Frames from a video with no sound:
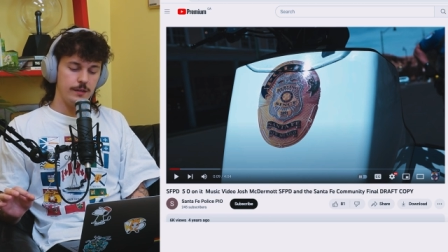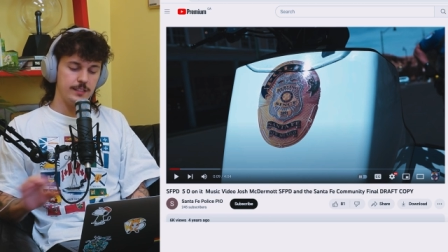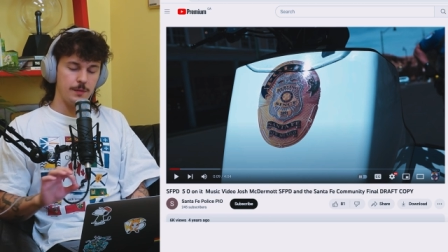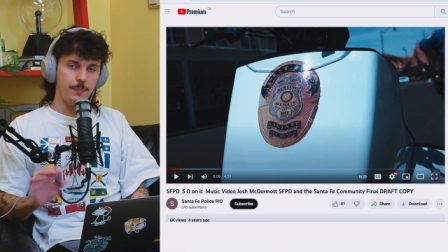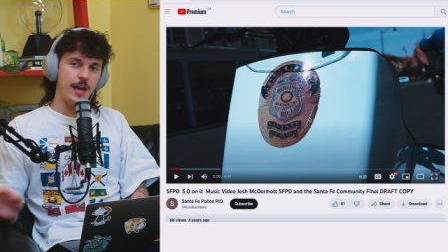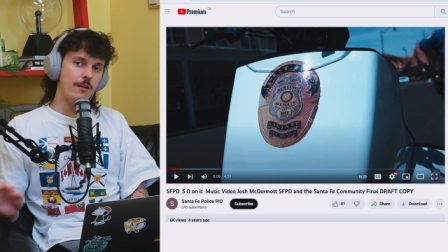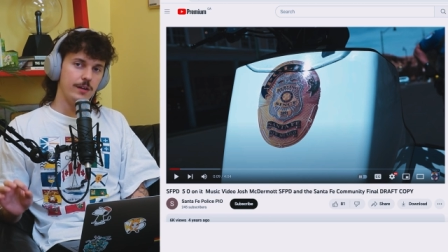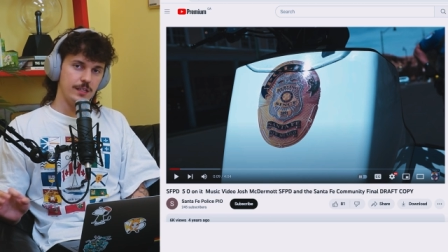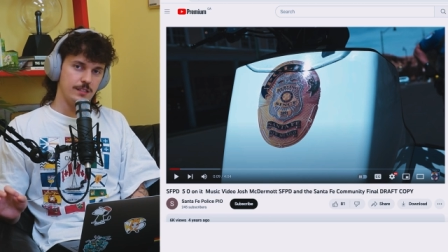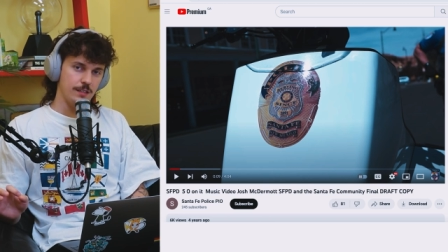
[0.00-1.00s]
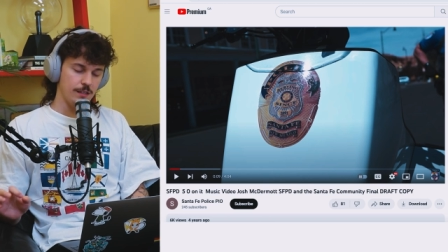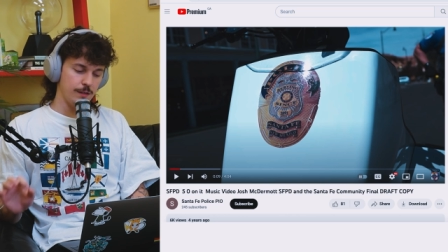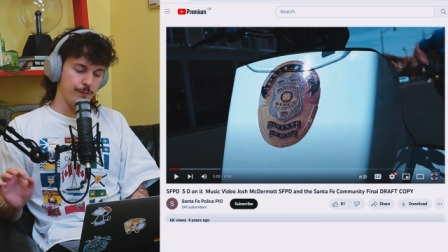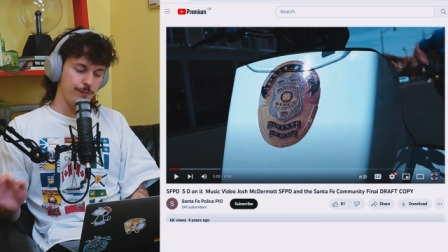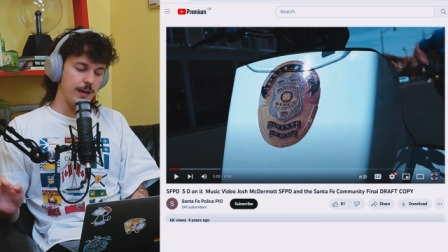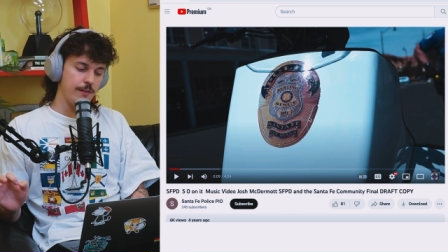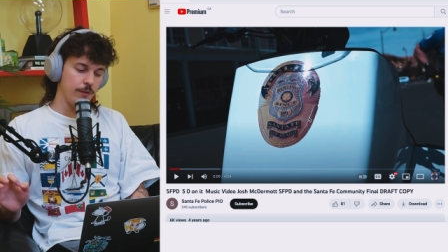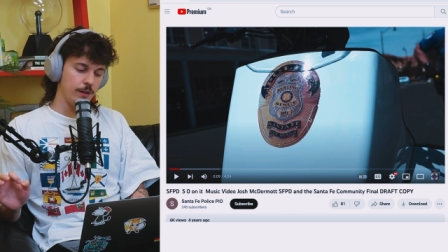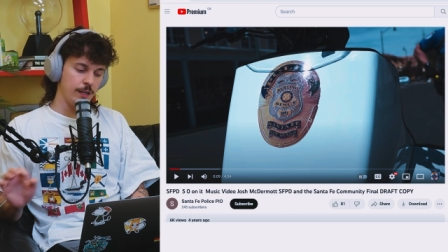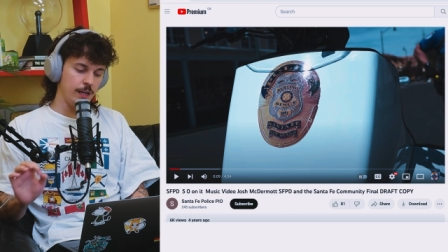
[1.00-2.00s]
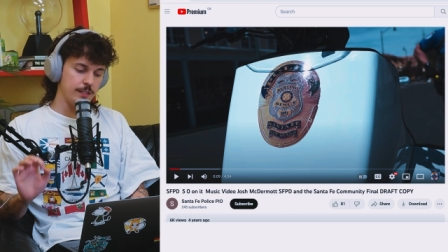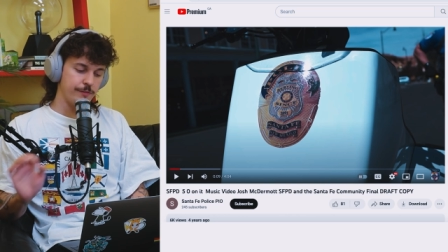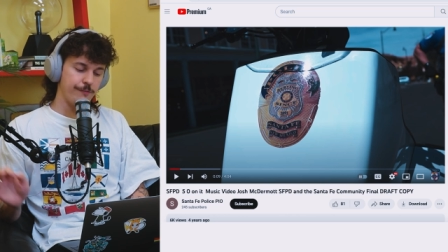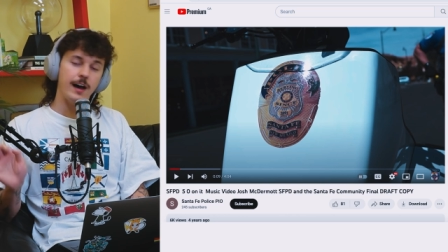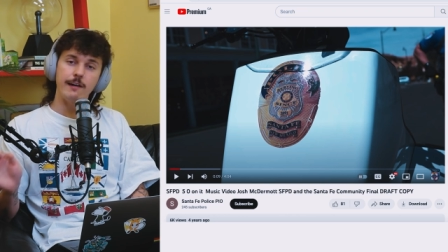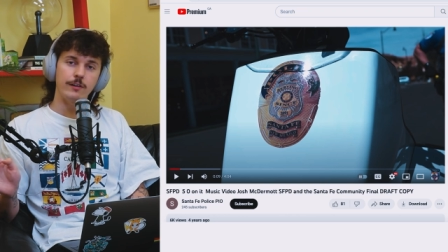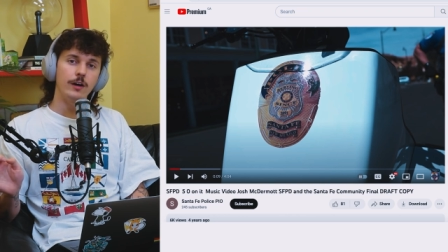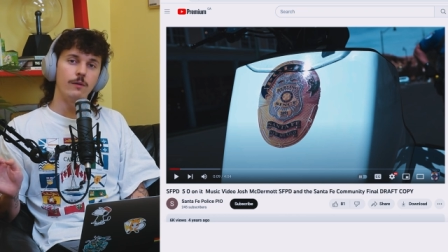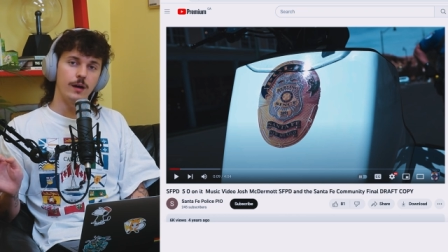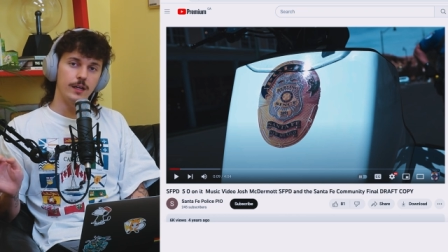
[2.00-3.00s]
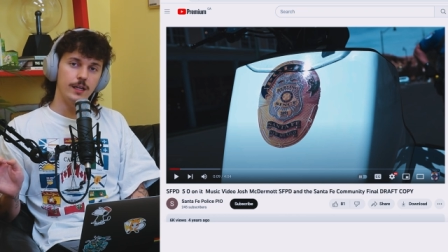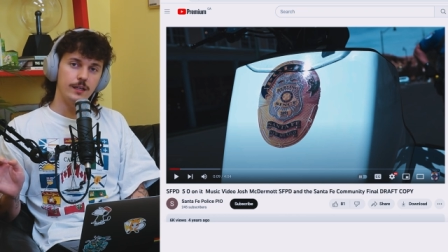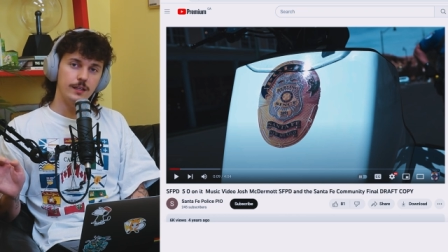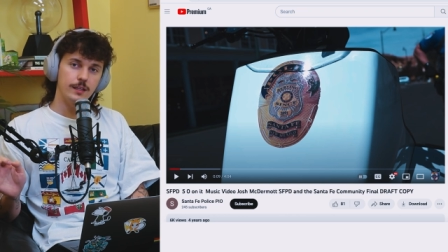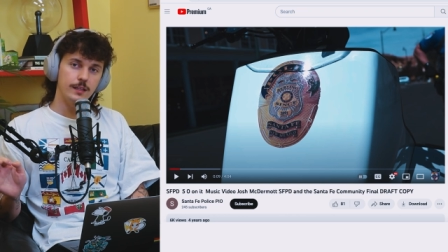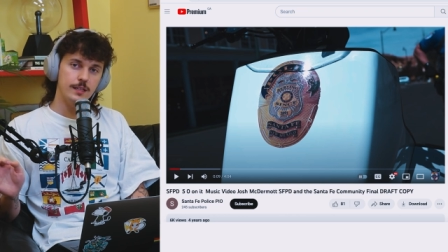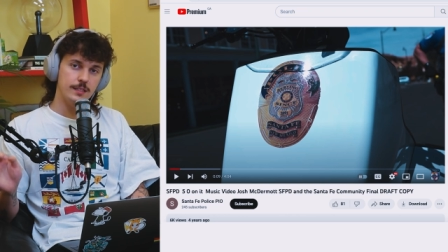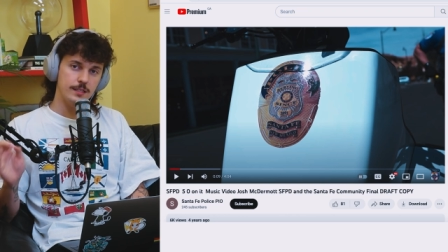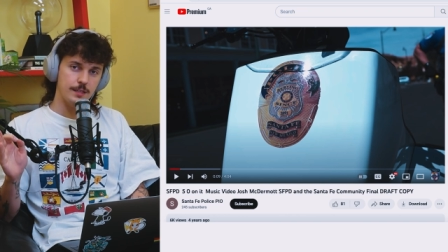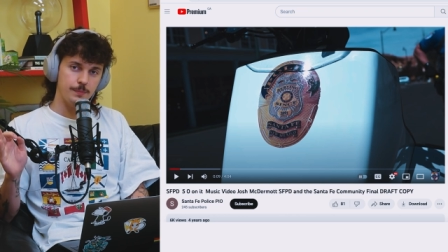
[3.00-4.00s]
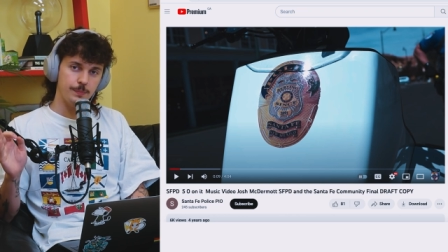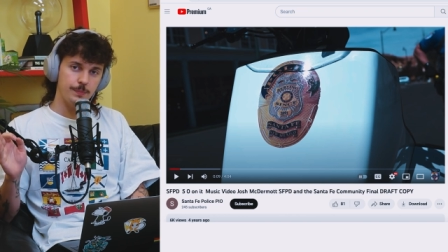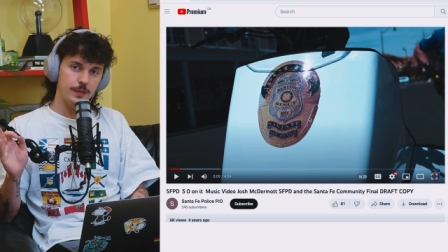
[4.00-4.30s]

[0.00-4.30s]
It's a parody song of Five on It, and it's 5-0 on it. This is a...